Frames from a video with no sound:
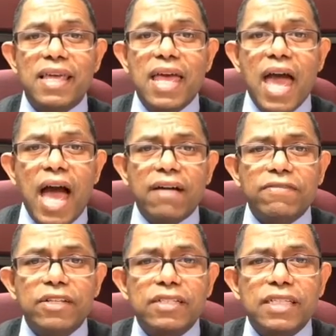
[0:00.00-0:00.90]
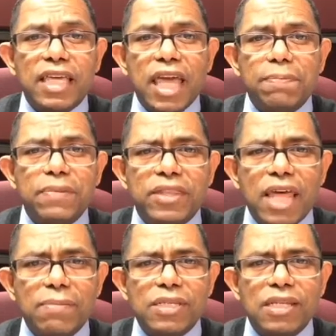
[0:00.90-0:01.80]
have not kept
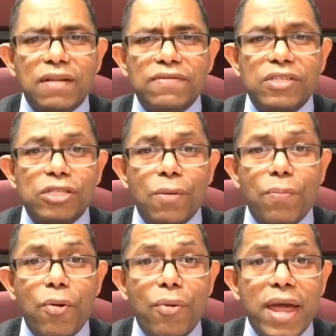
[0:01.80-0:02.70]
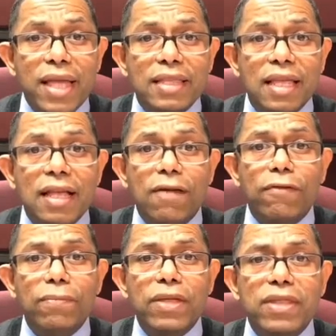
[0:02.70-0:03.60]
themselves separate
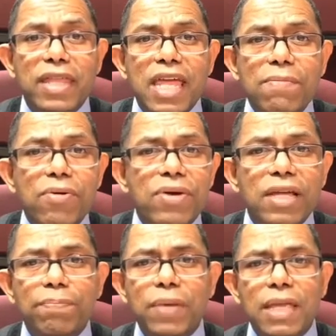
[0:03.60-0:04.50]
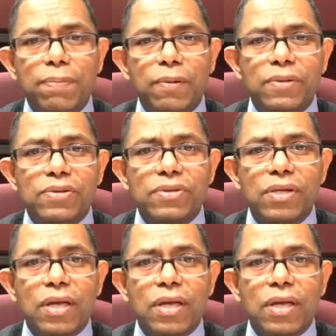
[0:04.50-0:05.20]
from the neighboring peoples